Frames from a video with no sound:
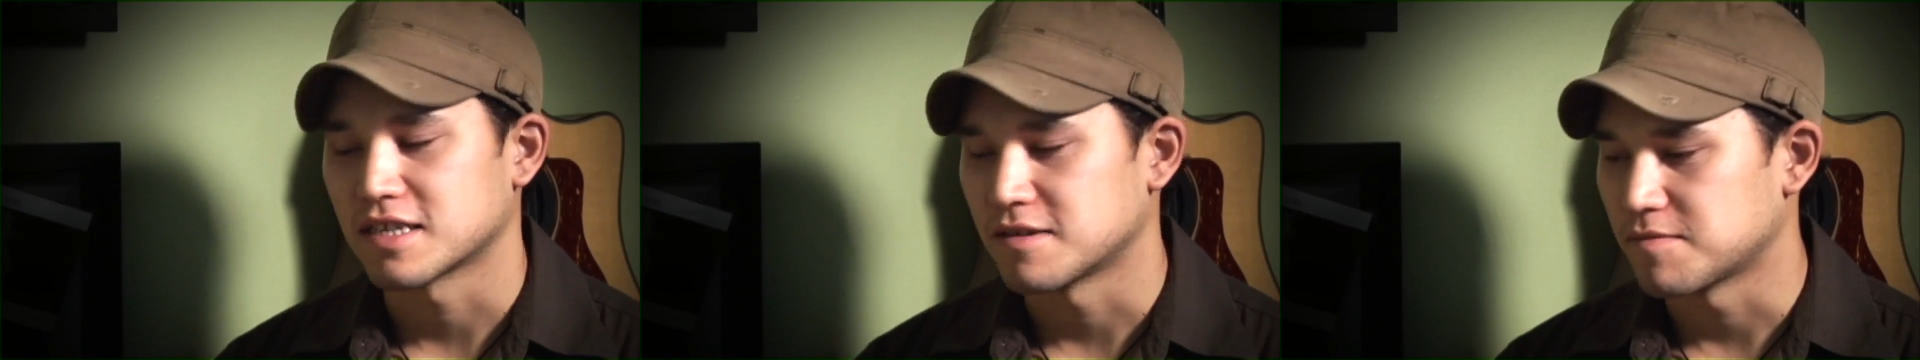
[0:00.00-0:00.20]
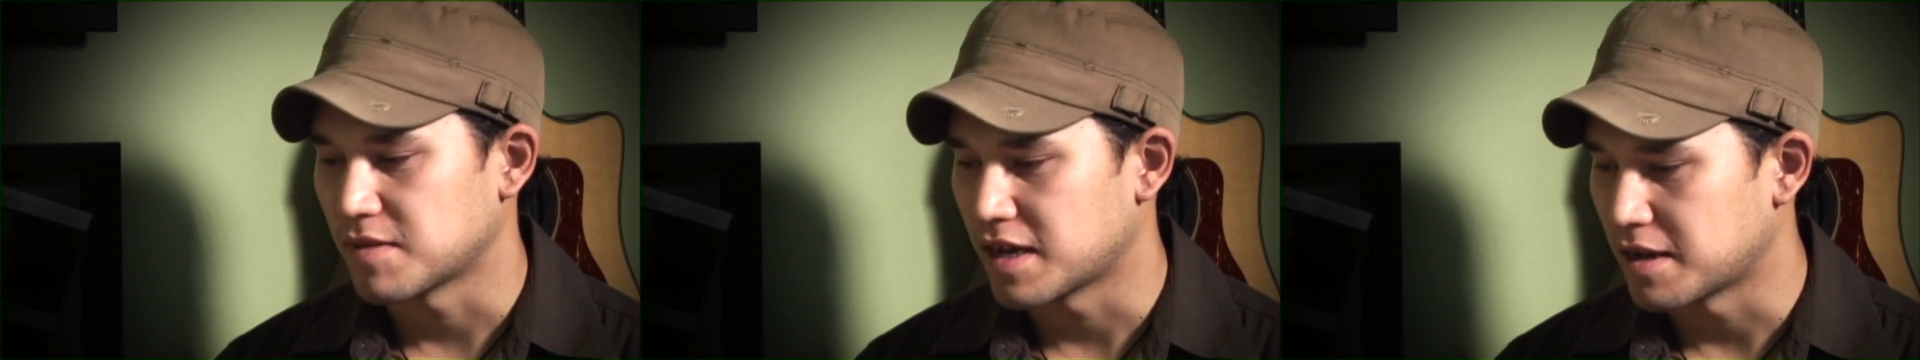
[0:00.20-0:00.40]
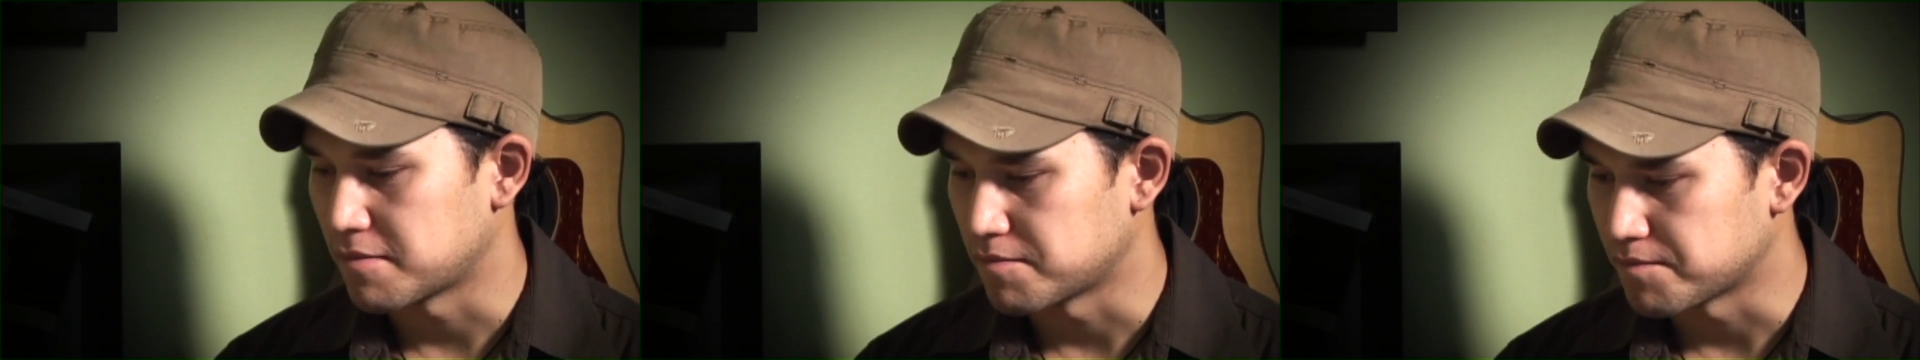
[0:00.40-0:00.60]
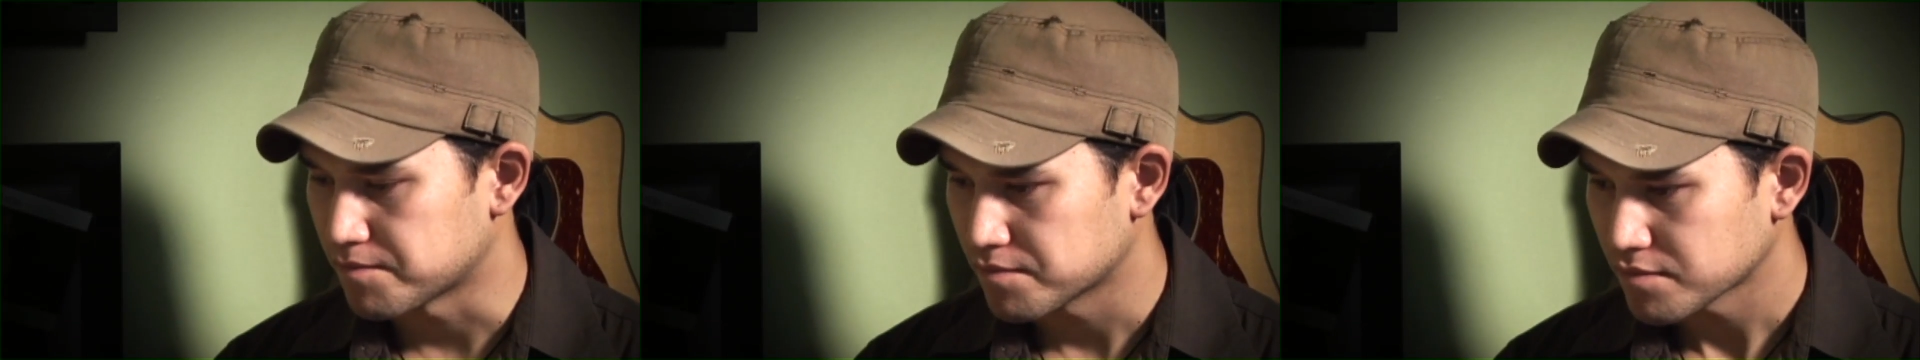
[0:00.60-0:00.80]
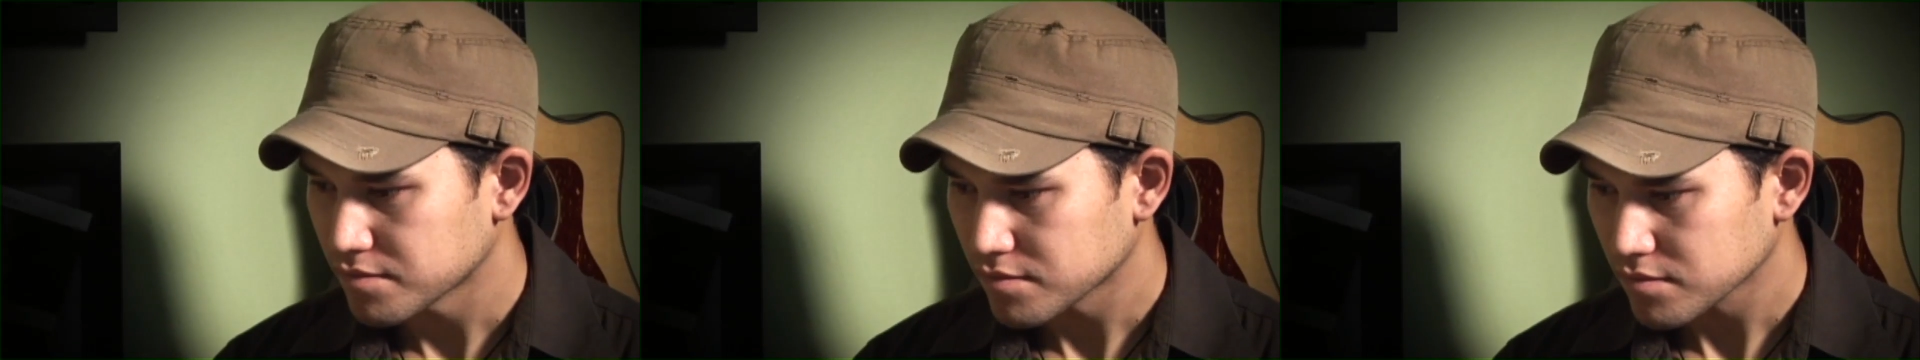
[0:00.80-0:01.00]
And
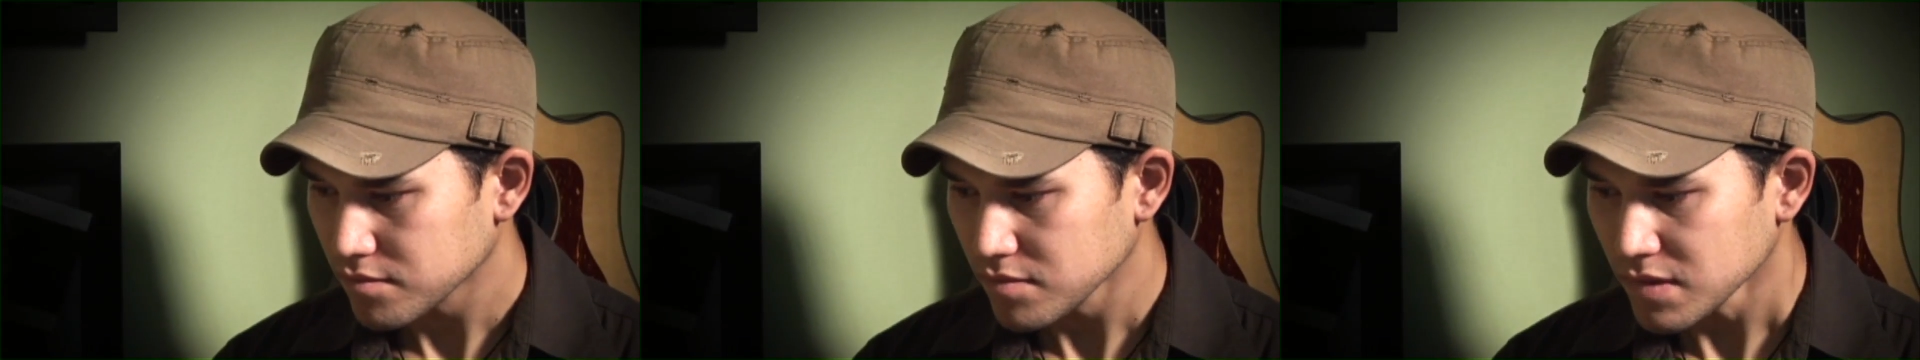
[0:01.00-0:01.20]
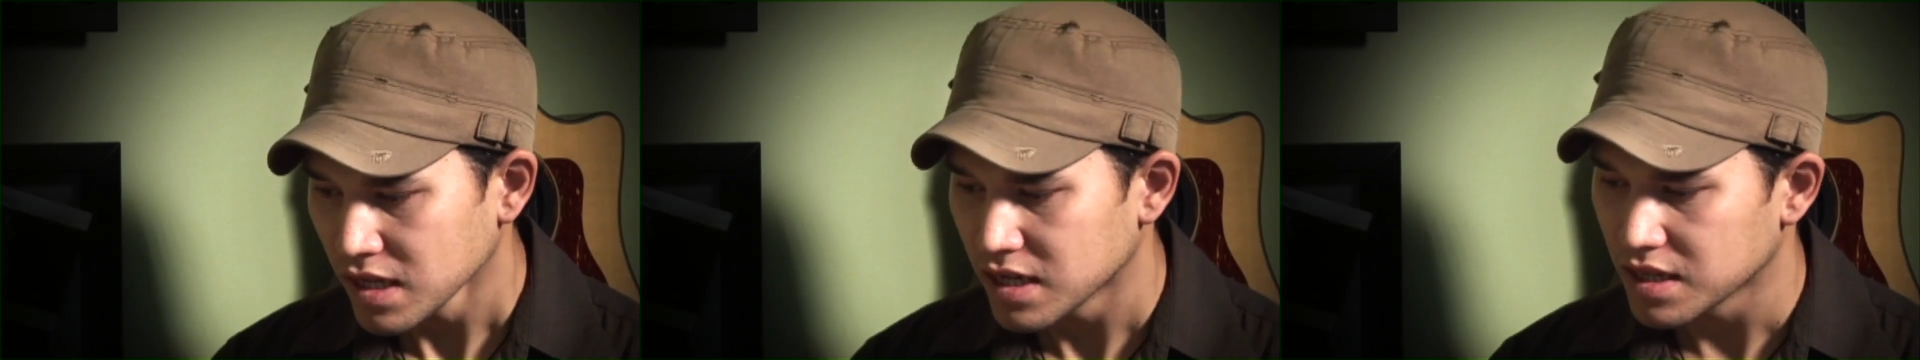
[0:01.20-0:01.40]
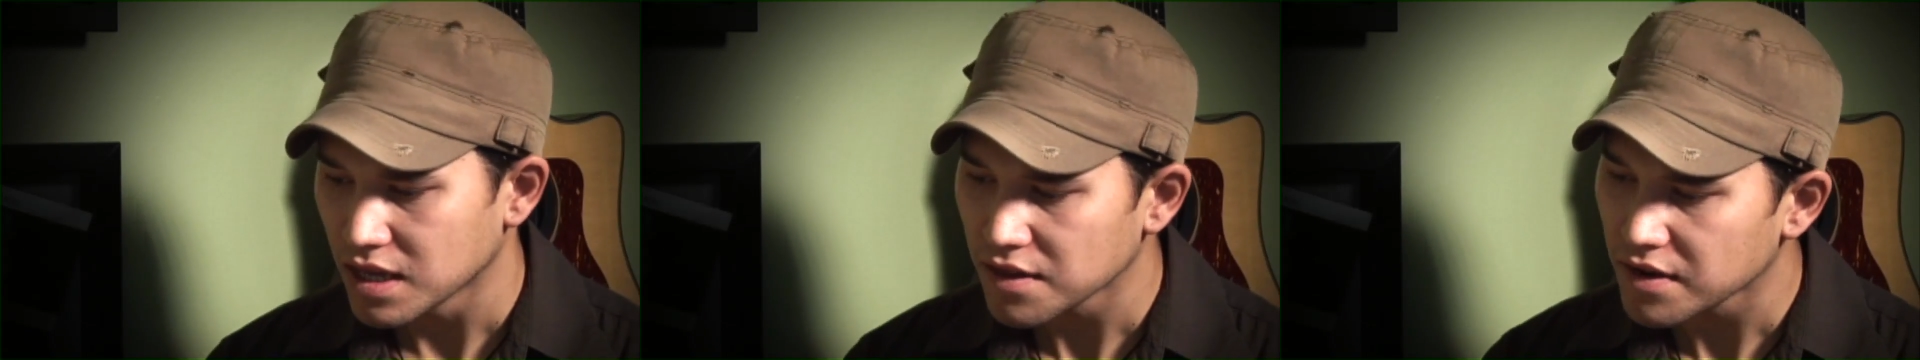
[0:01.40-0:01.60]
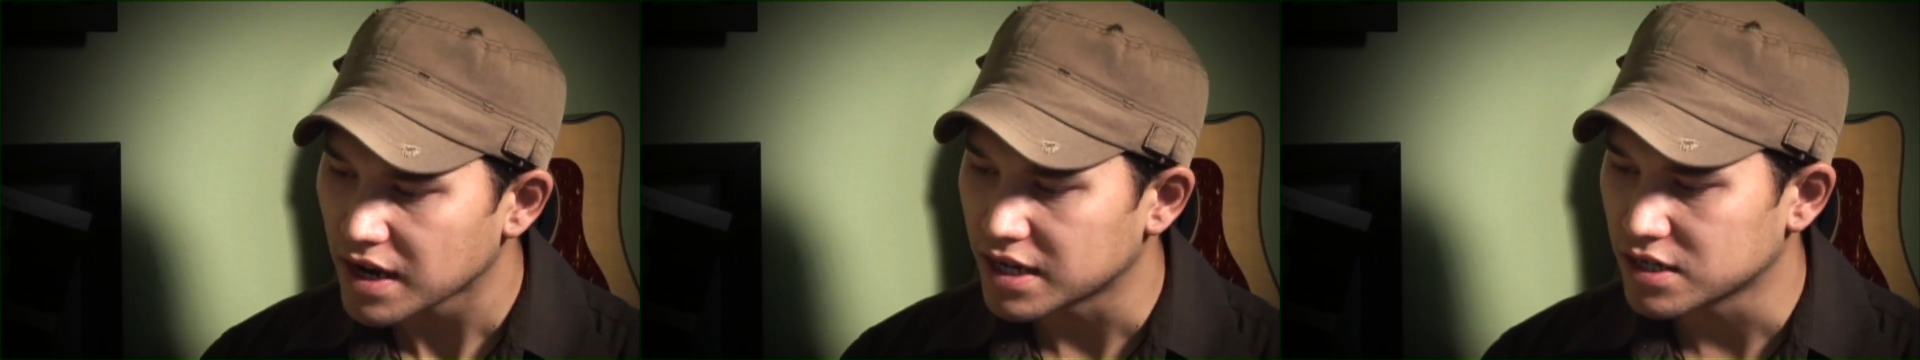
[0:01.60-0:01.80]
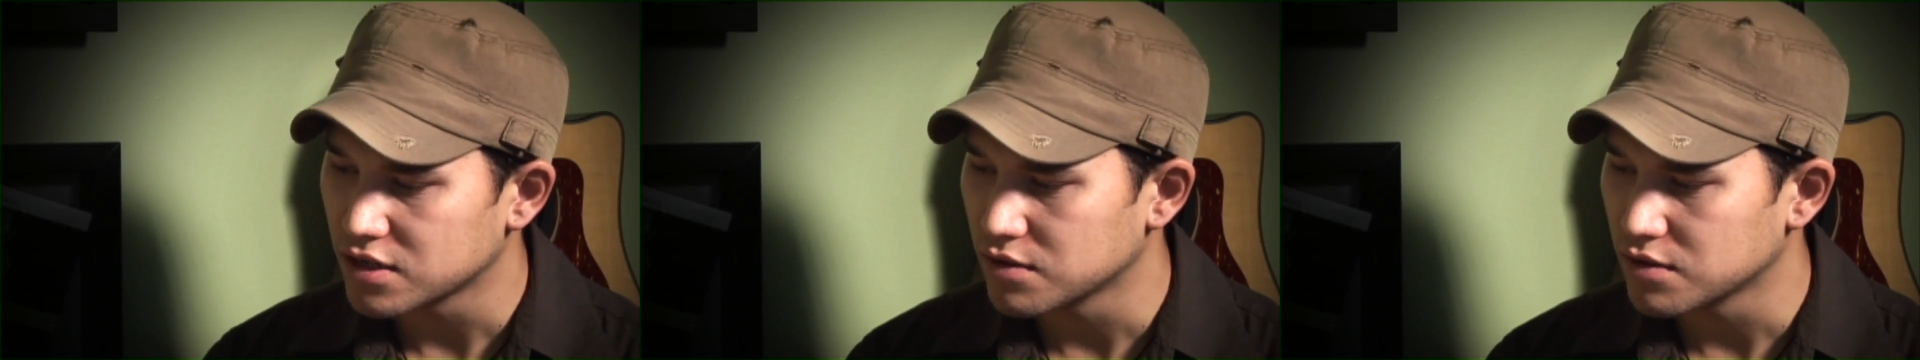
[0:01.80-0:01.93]
the other hand,